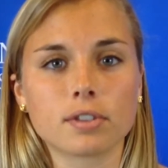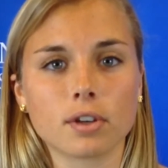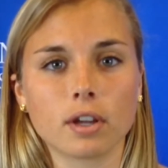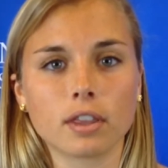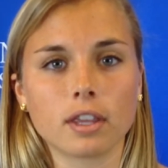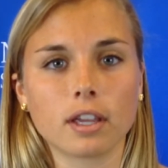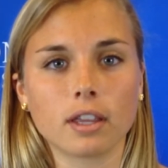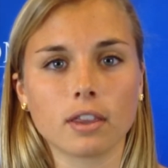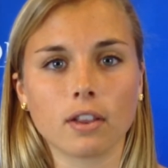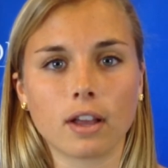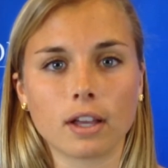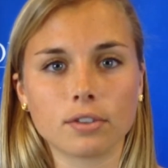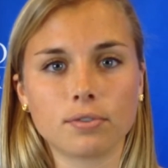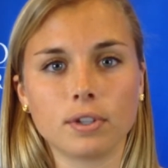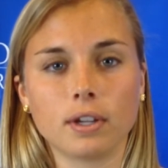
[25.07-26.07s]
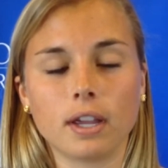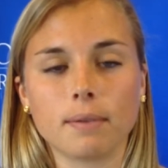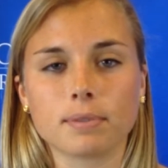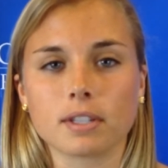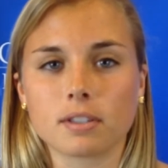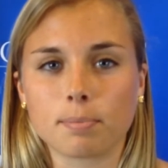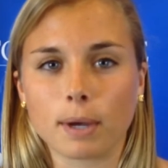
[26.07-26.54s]
So I think in the last few
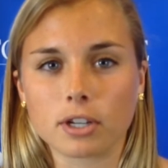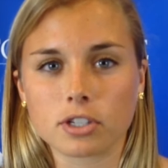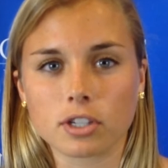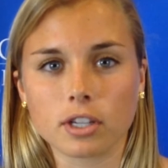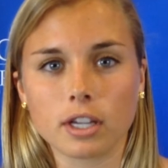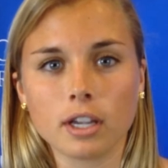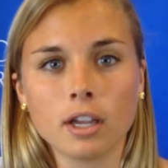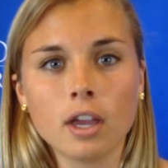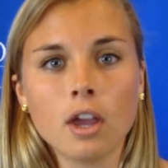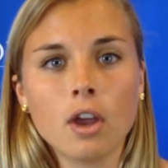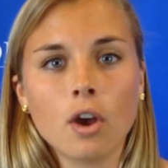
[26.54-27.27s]
games, especially,